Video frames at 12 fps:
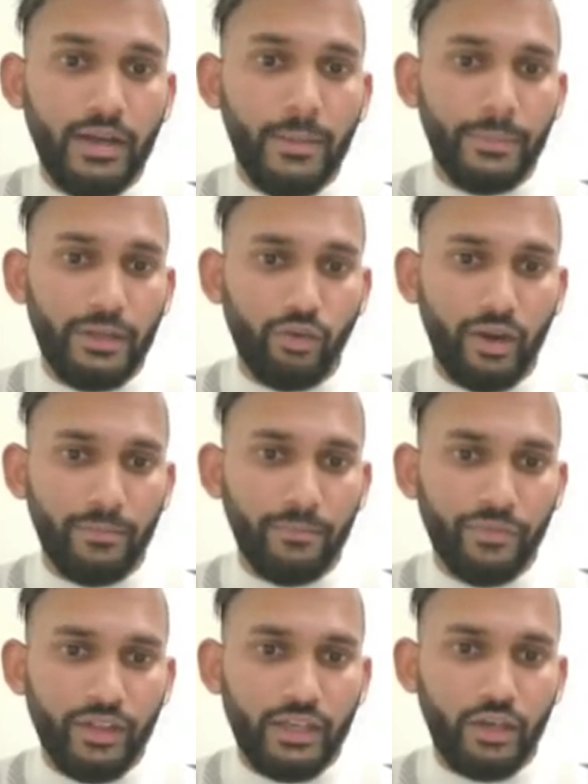P wave,
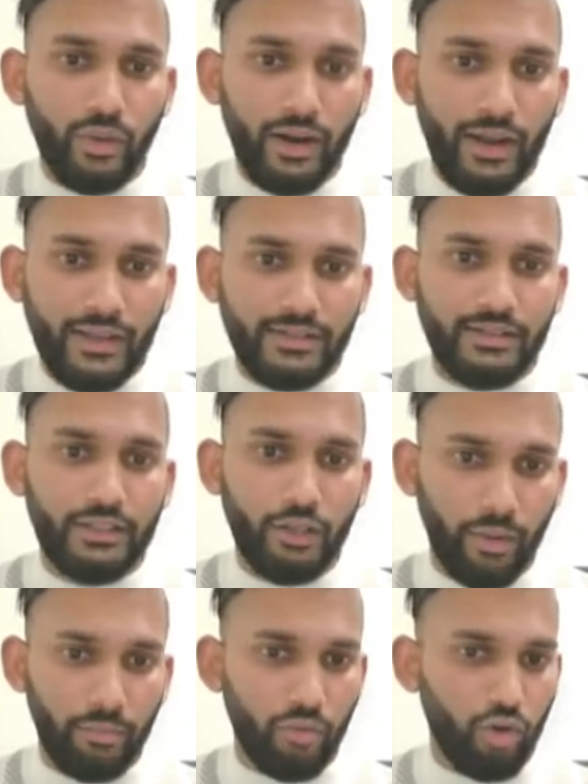QRS, T
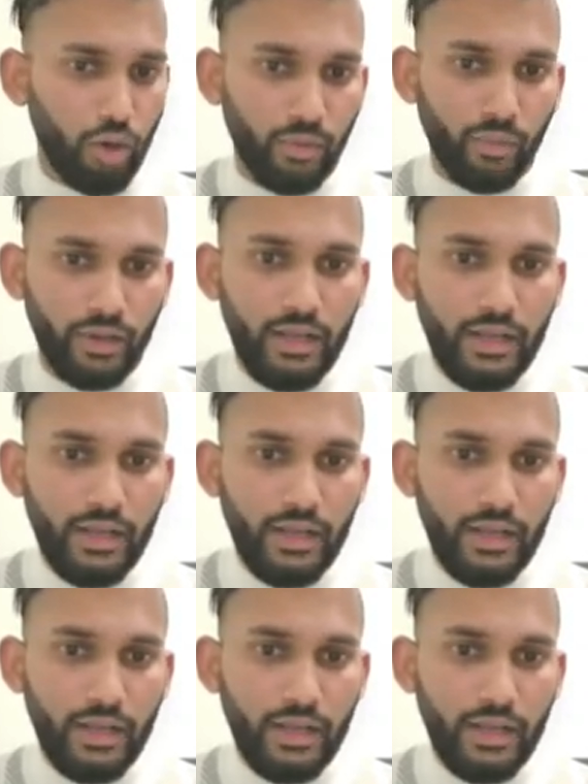wave, normal one.